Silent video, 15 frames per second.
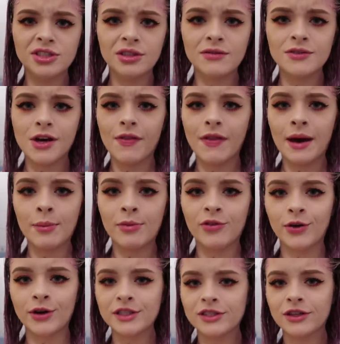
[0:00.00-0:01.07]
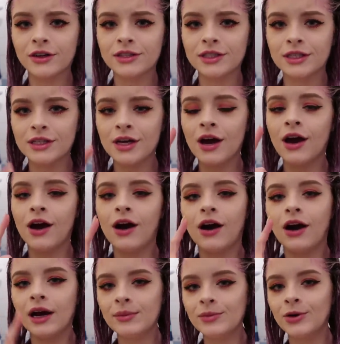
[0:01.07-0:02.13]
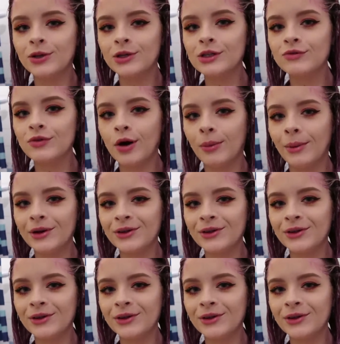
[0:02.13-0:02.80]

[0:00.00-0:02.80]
should have done that before I started. I'm not a good role